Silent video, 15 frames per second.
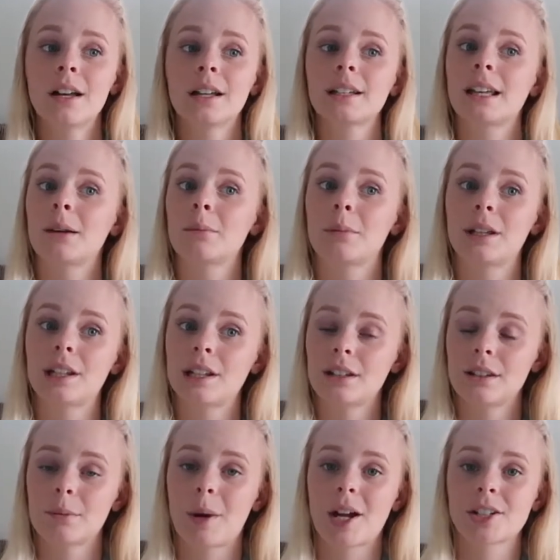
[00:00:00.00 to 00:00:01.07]
can be
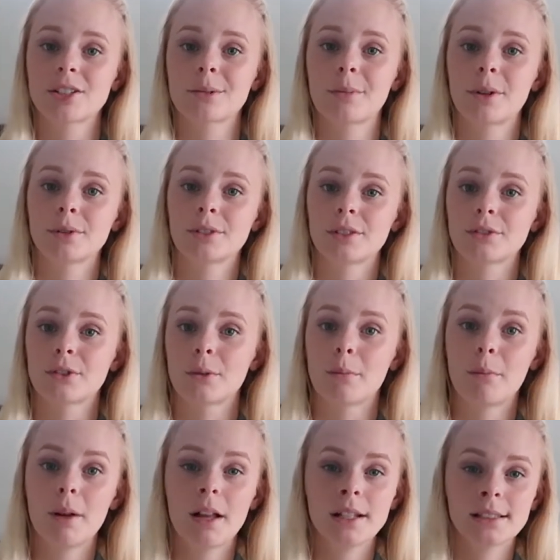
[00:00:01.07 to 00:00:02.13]
in the matching process for
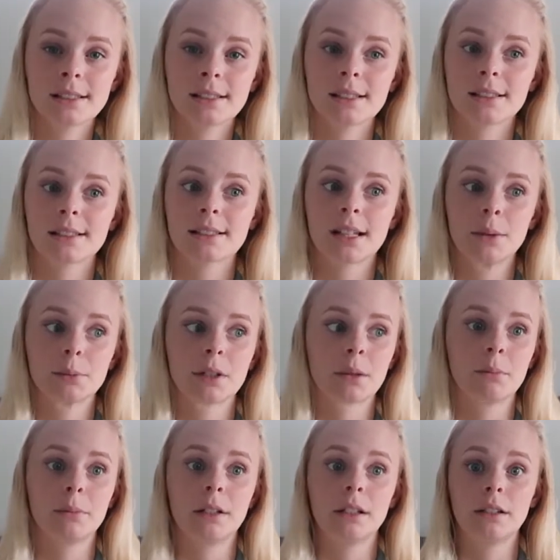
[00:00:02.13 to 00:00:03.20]
months and some
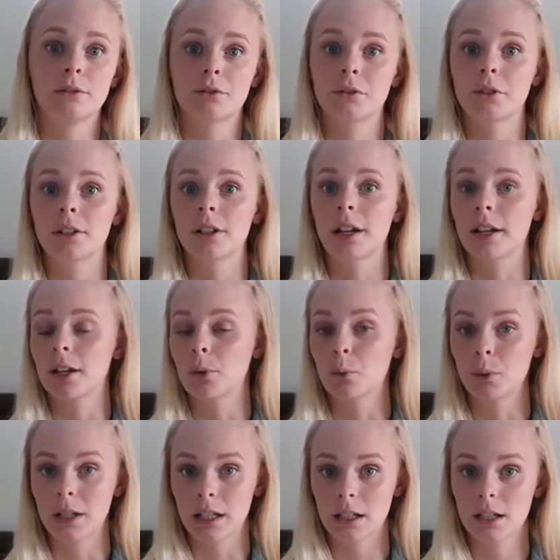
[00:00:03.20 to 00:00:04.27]
can be in for like a
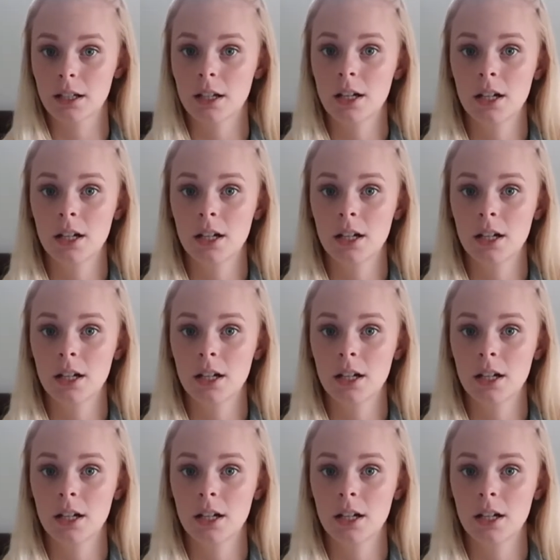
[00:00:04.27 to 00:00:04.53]
week.